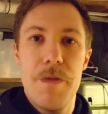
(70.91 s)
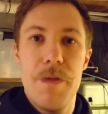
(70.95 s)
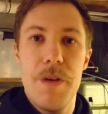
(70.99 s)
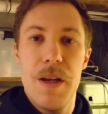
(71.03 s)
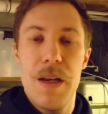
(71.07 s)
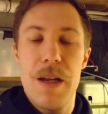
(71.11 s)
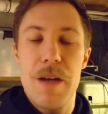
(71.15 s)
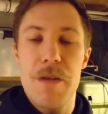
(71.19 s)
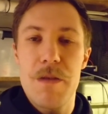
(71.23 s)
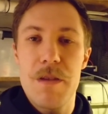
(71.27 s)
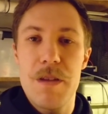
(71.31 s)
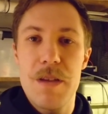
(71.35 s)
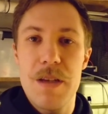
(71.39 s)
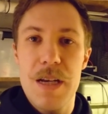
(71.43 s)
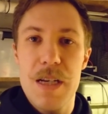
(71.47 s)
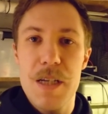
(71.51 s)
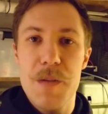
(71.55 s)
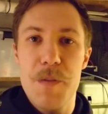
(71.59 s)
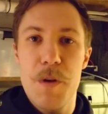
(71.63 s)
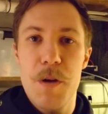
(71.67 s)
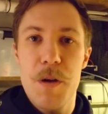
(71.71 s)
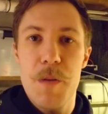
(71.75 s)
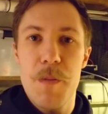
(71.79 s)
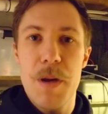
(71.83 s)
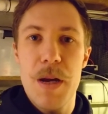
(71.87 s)
fill out the
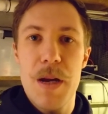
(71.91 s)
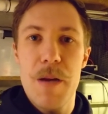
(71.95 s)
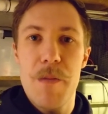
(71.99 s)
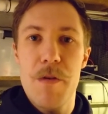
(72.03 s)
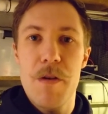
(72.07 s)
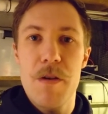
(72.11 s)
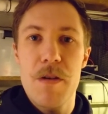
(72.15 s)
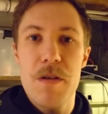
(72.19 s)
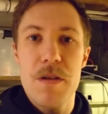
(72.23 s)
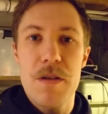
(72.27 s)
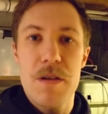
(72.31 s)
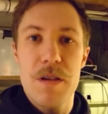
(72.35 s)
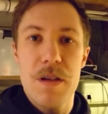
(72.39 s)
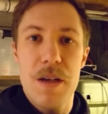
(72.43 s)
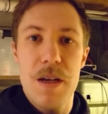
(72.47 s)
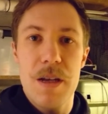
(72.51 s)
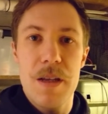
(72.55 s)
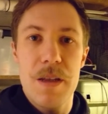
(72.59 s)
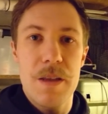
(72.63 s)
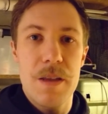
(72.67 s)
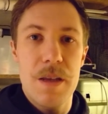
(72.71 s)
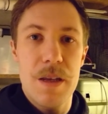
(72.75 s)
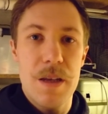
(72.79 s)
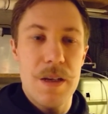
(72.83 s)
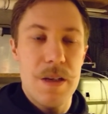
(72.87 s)
export papers,
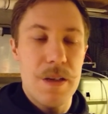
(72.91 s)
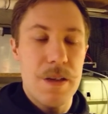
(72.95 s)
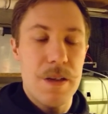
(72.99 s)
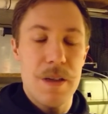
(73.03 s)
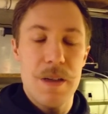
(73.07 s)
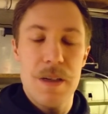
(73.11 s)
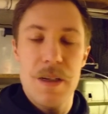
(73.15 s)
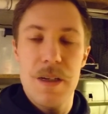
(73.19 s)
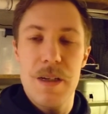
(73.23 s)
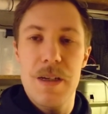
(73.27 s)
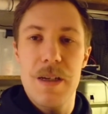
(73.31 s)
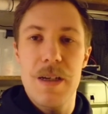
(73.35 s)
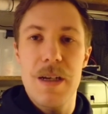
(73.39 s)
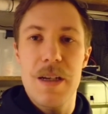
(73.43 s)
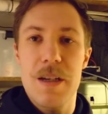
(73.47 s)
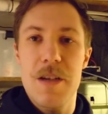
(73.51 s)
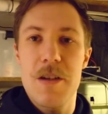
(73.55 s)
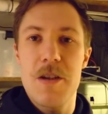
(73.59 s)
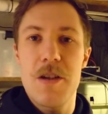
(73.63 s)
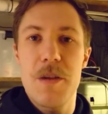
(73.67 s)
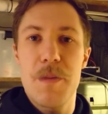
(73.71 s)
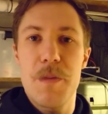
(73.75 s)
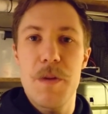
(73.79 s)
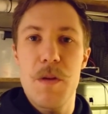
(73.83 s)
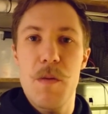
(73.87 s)
and then
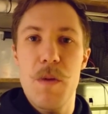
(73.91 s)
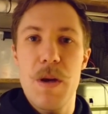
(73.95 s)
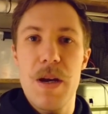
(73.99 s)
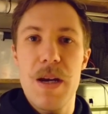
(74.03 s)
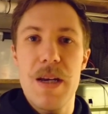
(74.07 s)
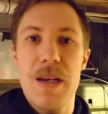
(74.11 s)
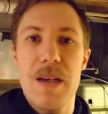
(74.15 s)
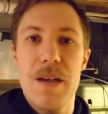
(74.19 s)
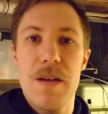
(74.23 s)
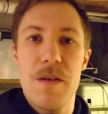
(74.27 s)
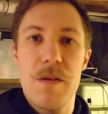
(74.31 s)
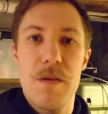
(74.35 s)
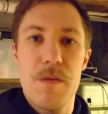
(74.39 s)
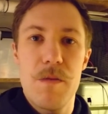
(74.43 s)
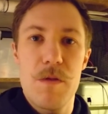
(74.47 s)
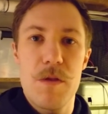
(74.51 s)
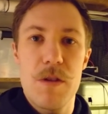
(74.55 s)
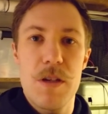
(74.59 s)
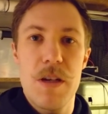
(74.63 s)
get it shipped away,